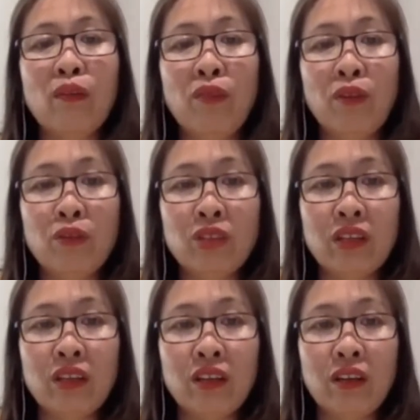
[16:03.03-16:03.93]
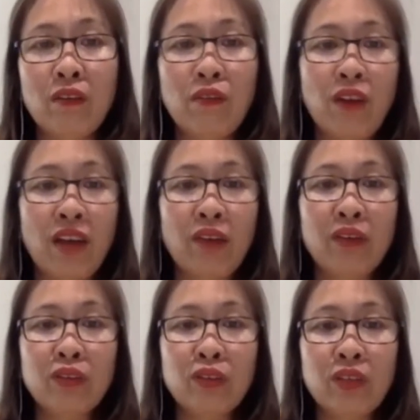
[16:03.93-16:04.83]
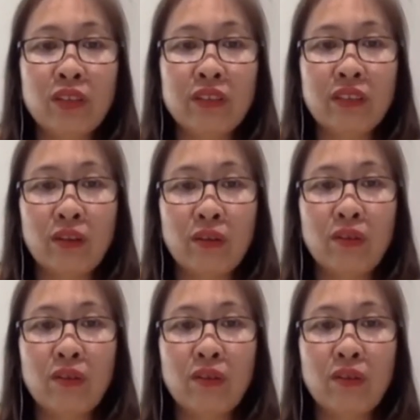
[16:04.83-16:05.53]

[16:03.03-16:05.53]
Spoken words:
future for our children, so